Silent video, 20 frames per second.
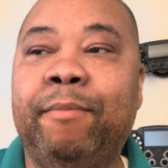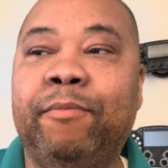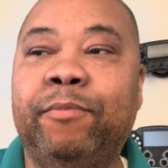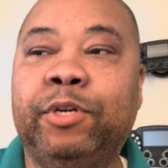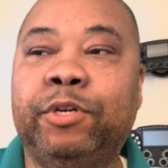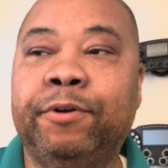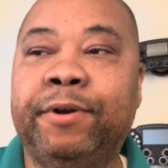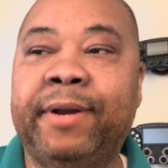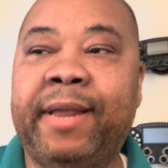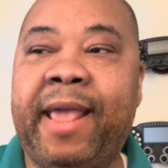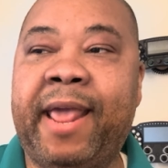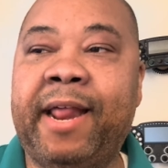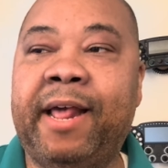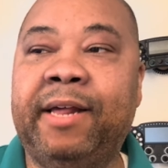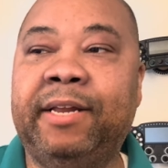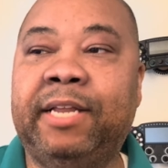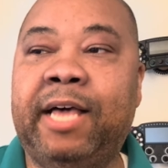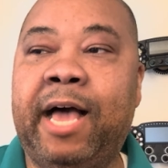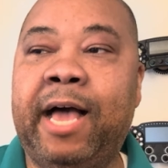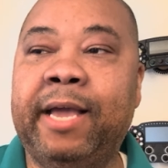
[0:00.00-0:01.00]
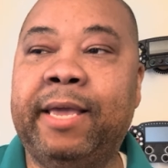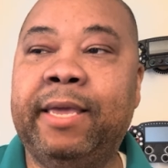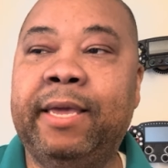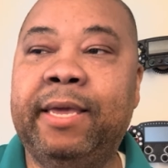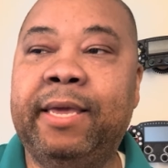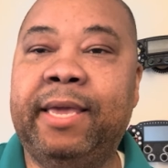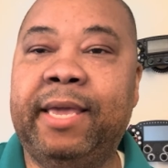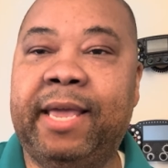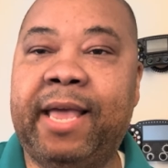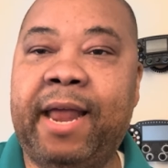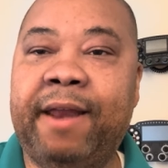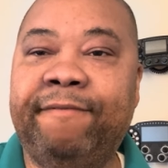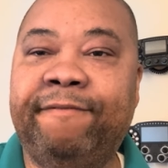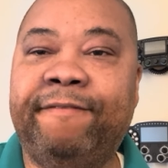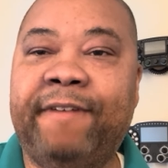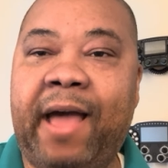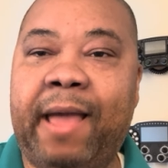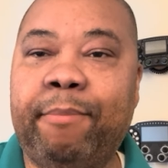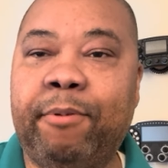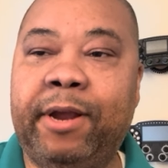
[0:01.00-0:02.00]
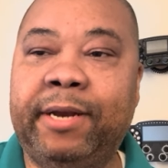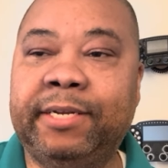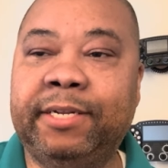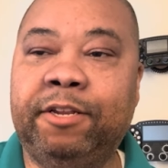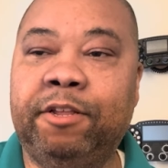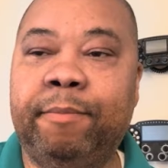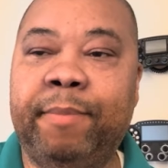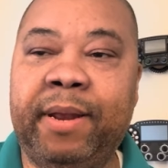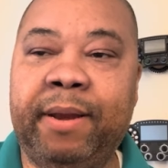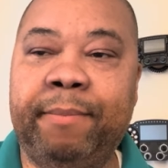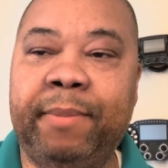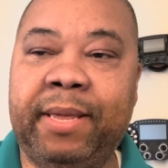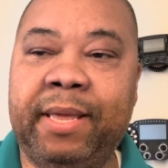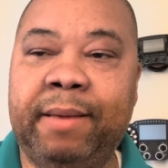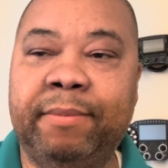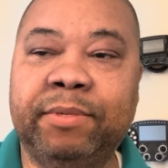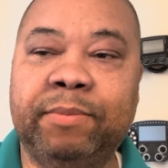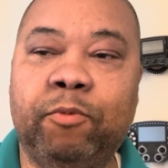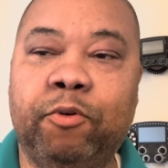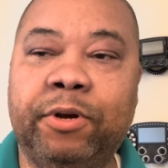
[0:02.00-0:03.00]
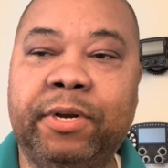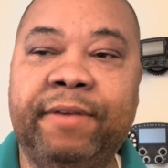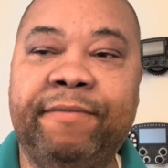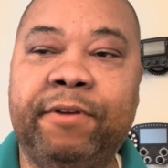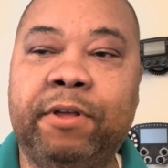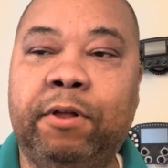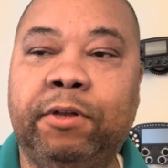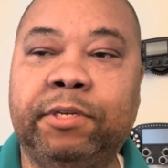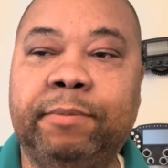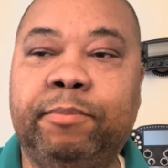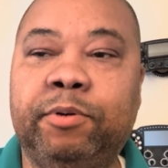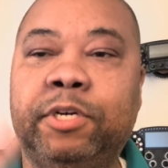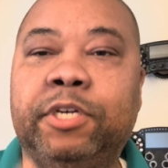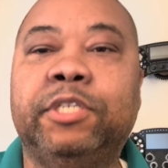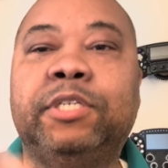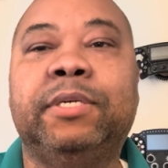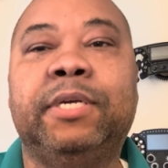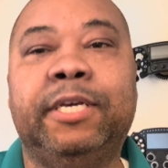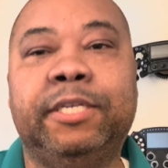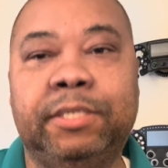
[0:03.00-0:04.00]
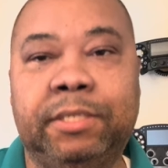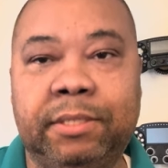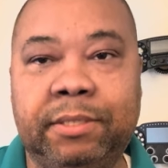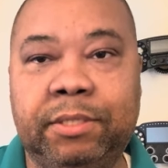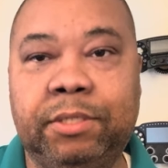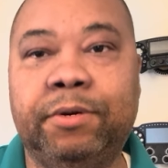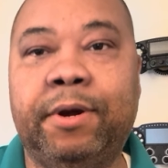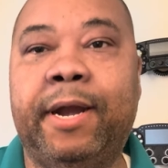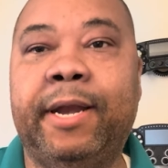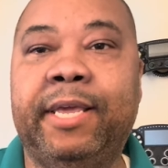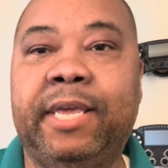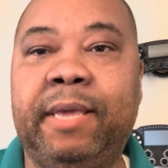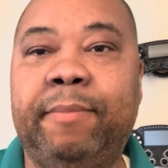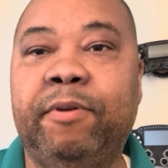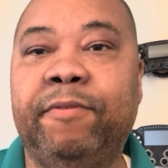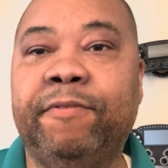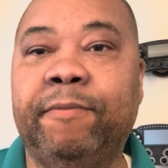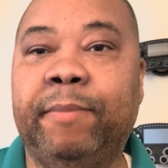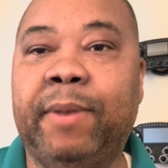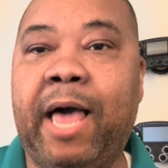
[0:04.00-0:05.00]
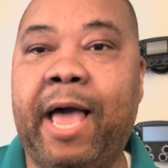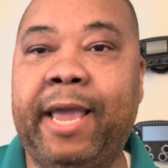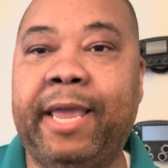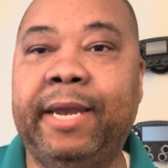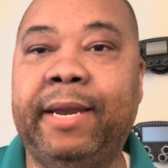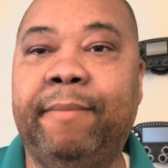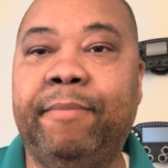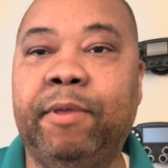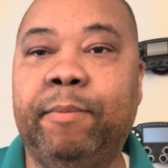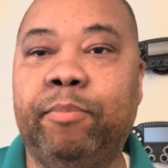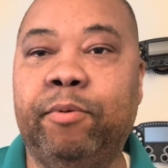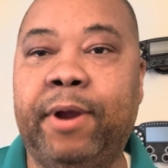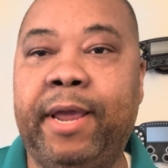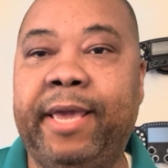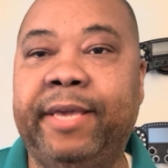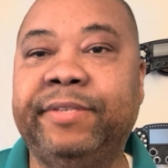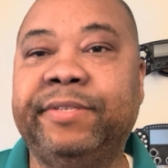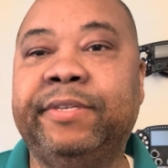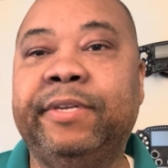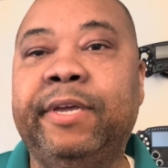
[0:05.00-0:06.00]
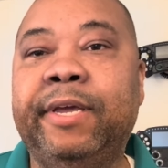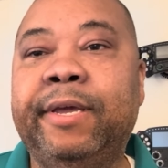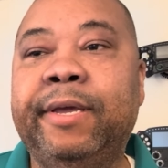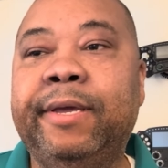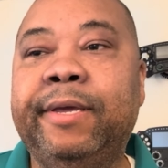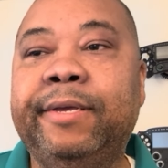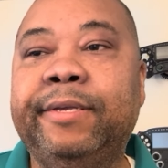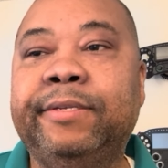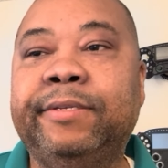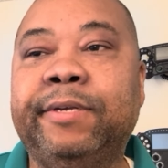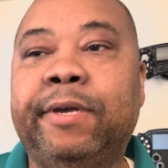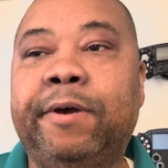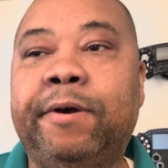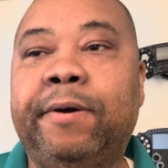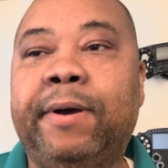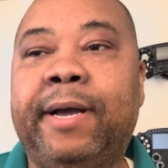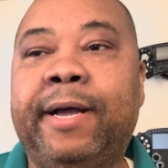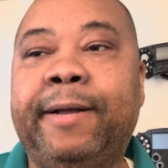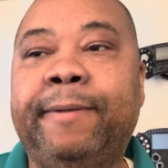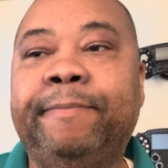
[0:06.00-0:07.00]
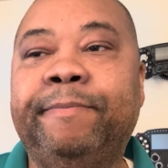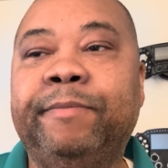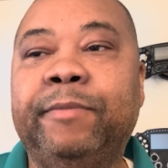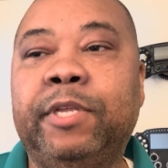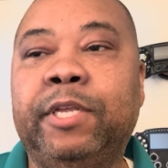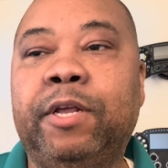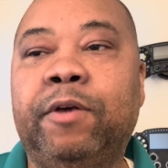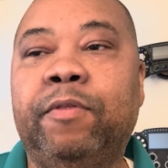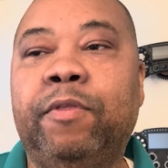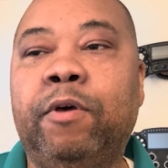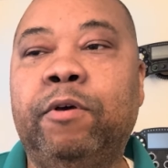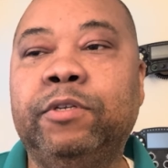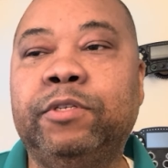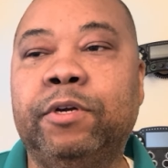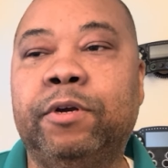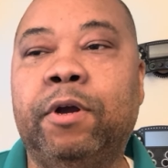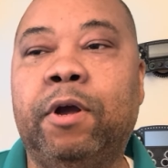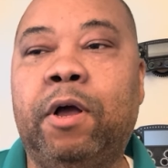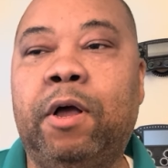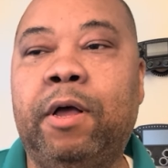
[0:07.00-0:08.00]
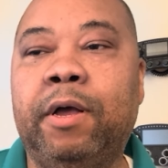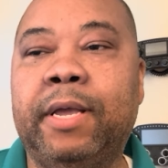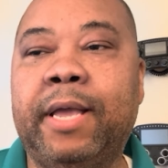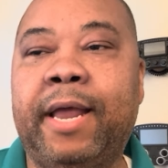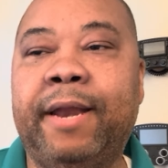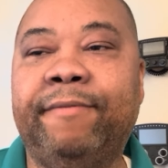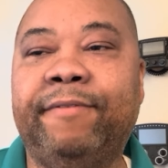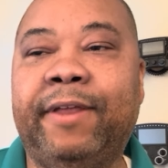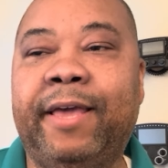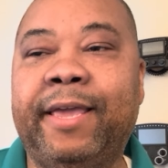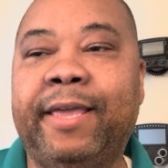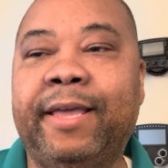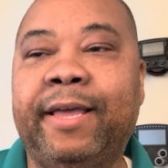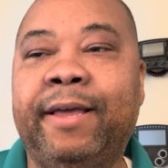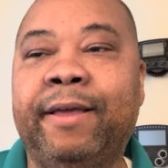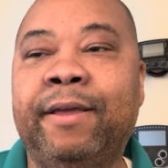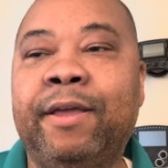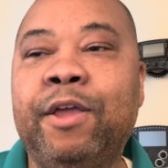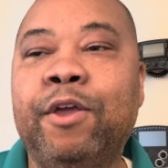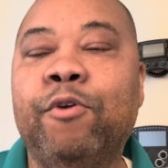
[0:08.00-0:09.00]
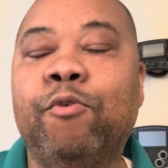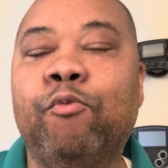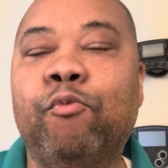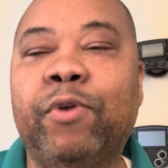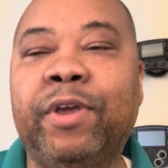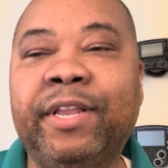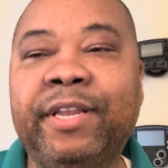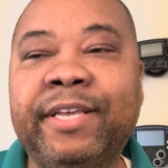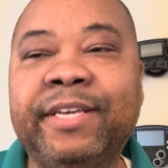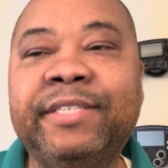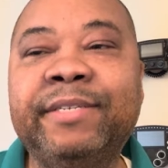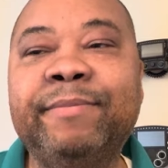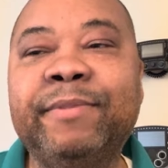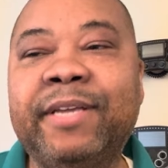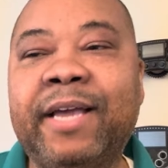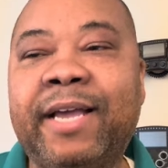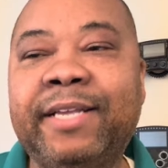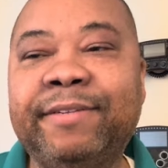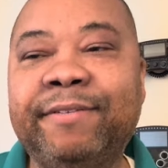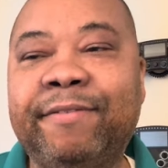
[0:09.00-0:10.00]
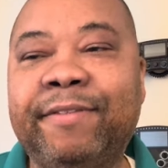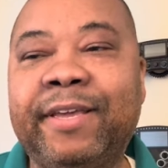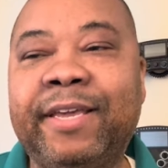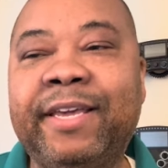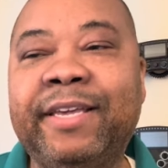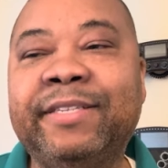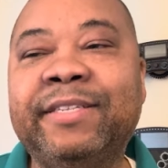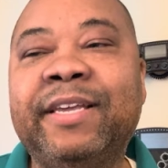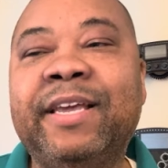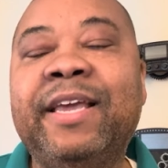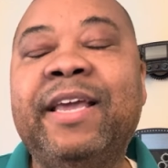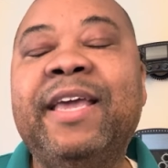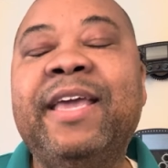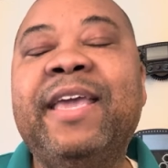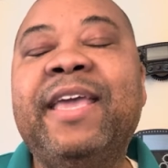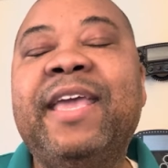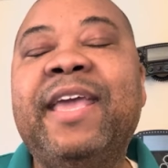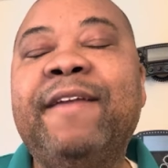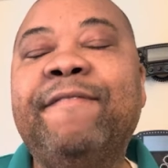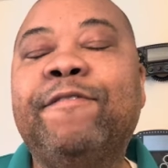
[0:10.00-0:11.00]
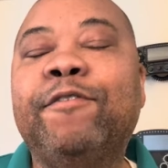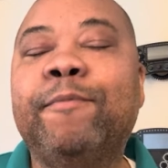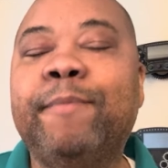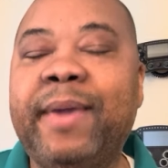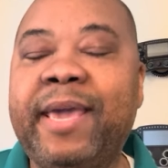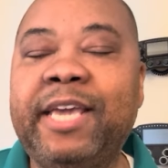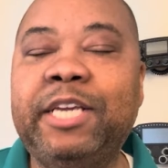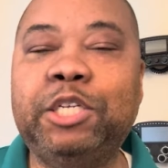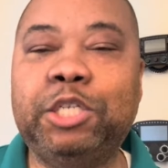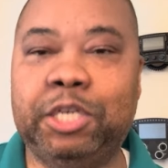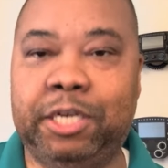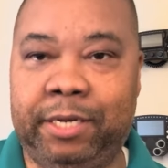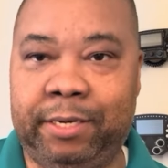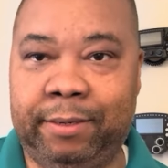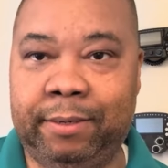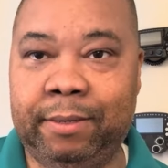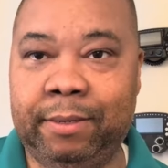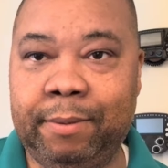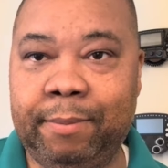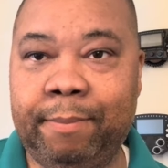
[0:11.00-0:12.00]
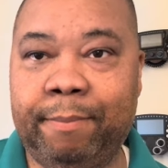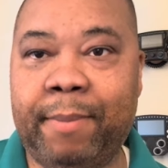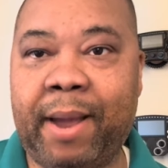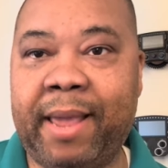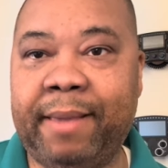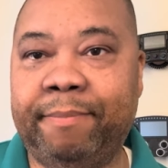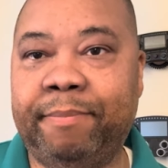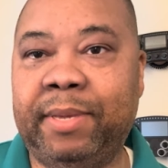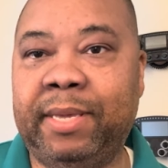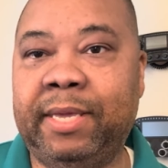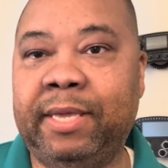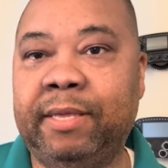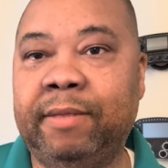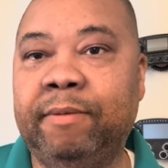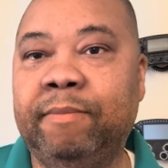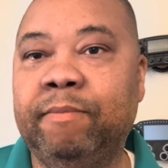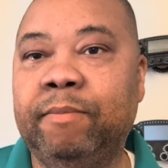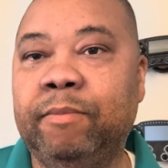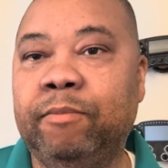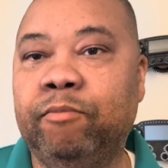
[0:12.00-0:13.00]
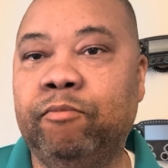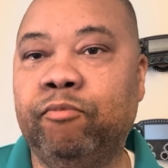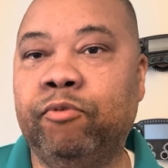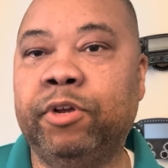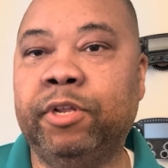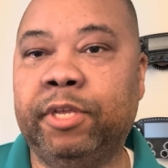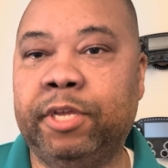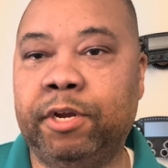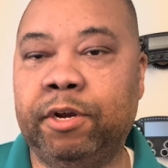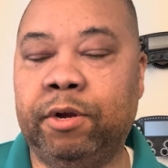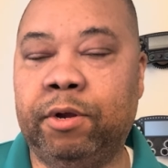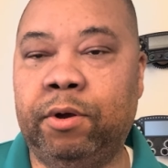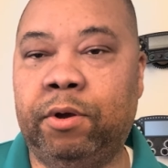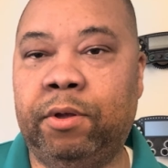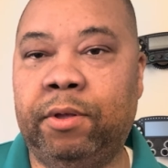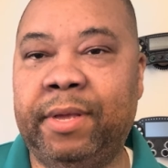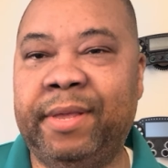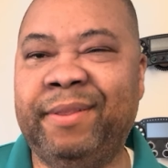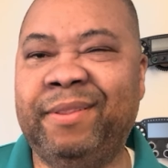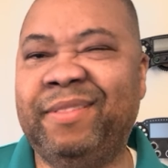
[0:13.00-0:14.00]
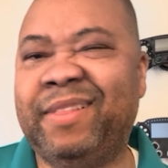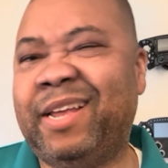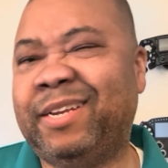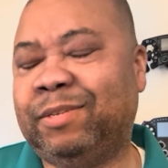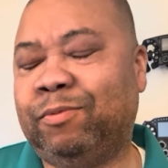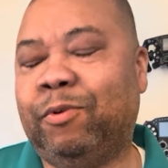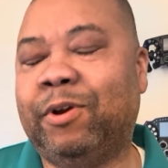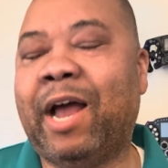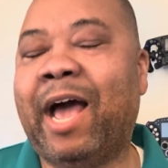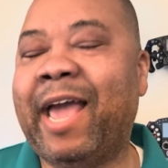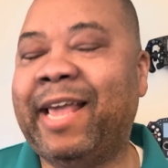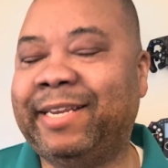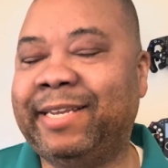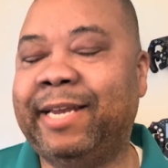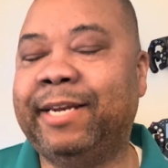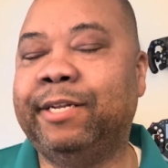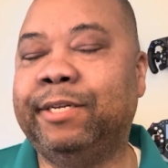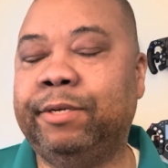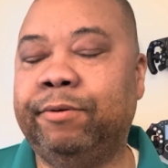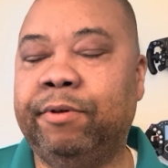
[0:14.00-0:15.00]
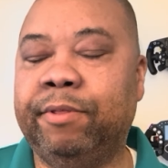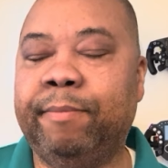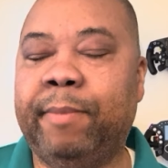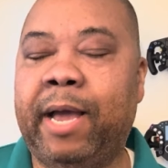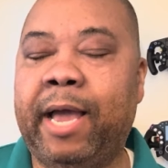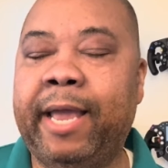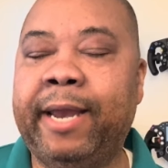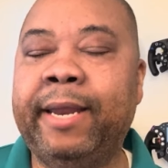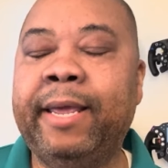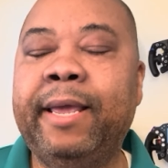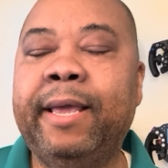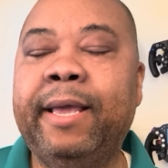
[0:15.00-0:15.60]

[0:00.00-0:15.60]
during anti-lock, it kind of vibrates a little bit and becomes more difficult to push because it's trying to keep you from locking up the brakes. So, those are all kind of like realism kinds of things. Information might be really your goal, and that's what I tend to do with mine.